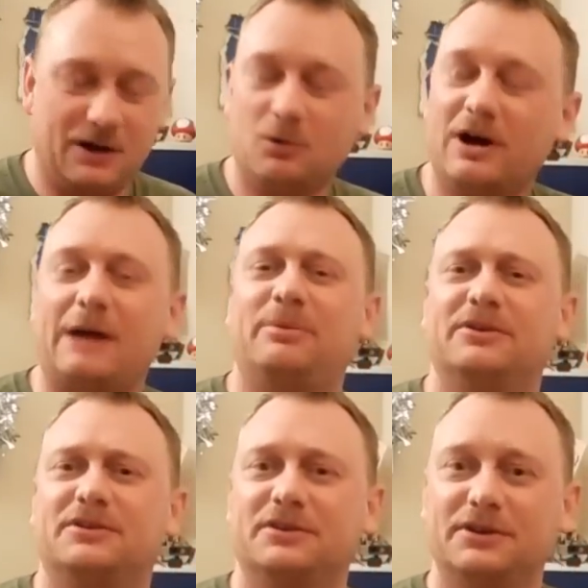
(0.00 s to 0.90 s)
what
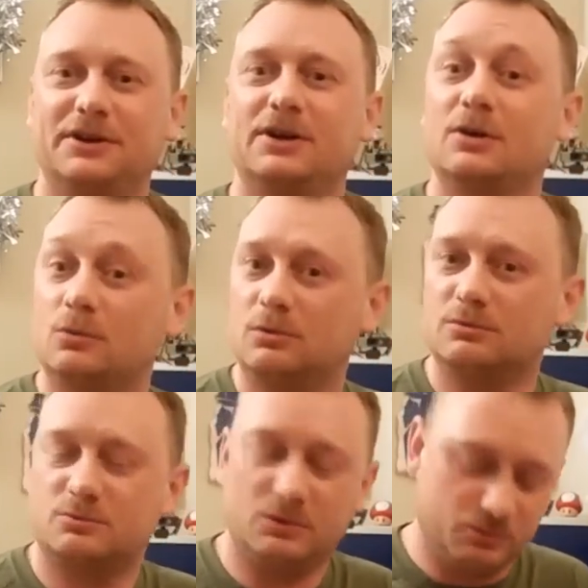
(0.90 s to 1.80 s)
happened,
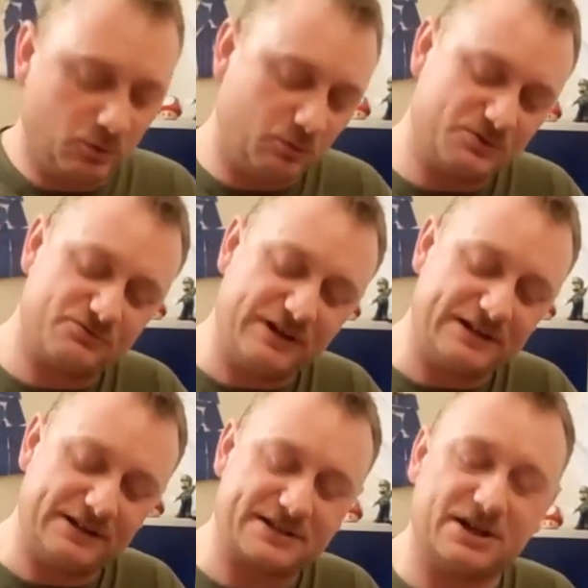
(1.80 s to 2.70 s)
what was
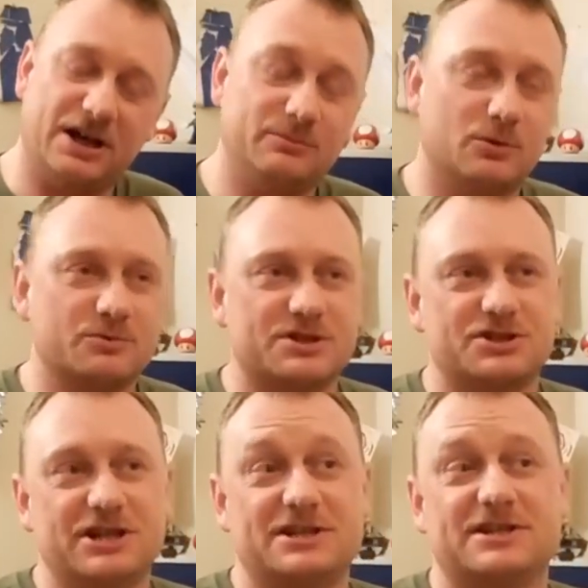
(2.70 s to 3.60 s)
read at the time, what was
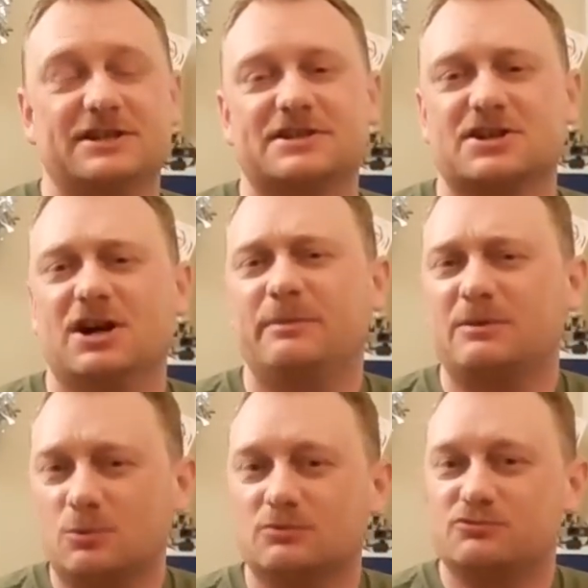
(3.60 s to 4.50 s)
suggested at the
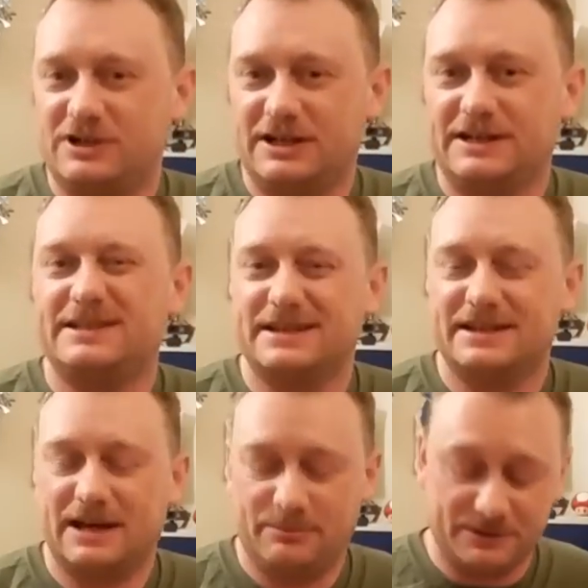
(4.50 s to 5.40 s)
time, and what really
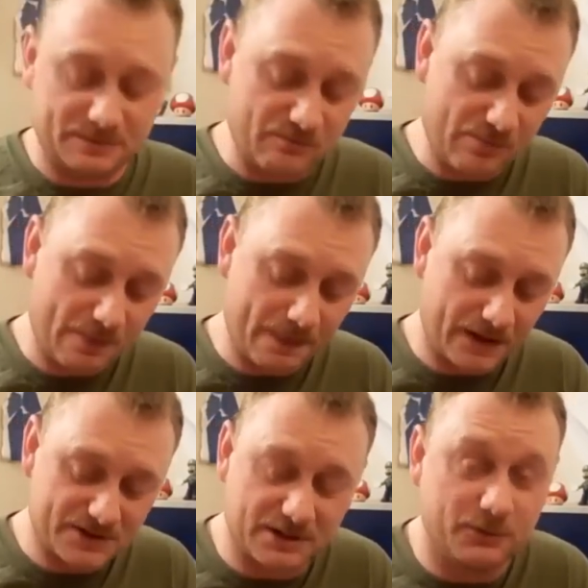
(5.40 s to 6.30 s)
did happen.
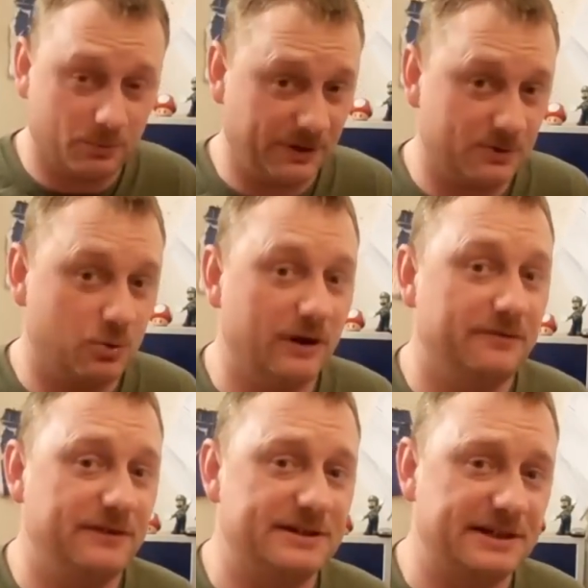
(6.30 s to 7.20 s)
So I thought it would be
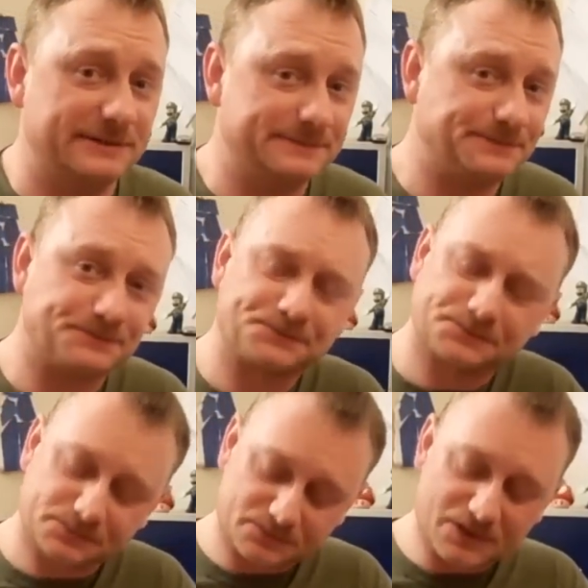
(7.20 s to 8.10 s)
quite fitting
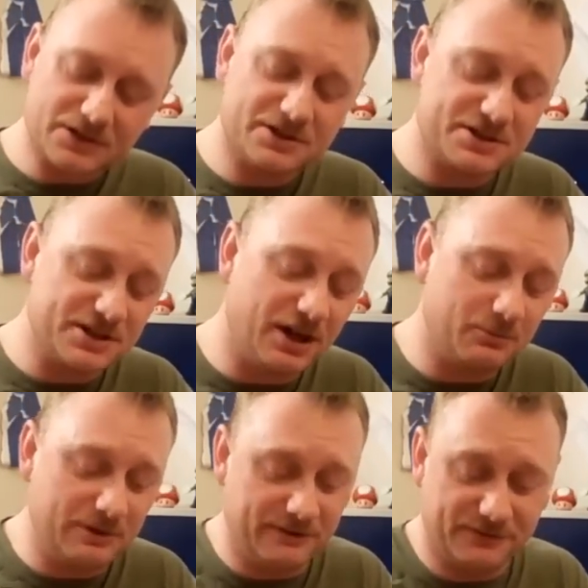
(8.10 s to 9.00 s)
to
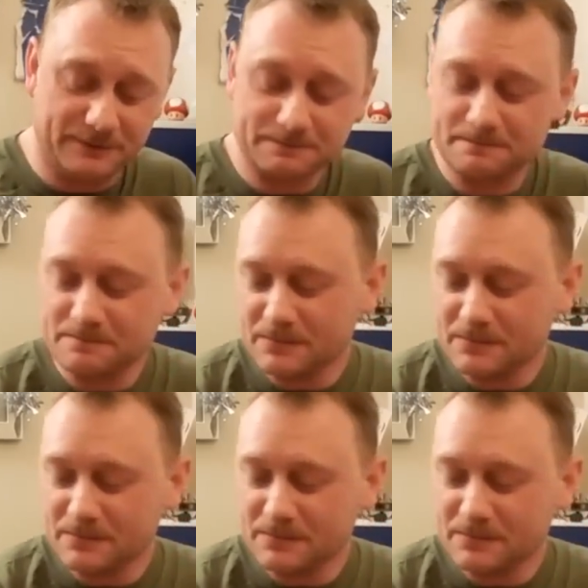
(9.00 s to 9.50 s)
start with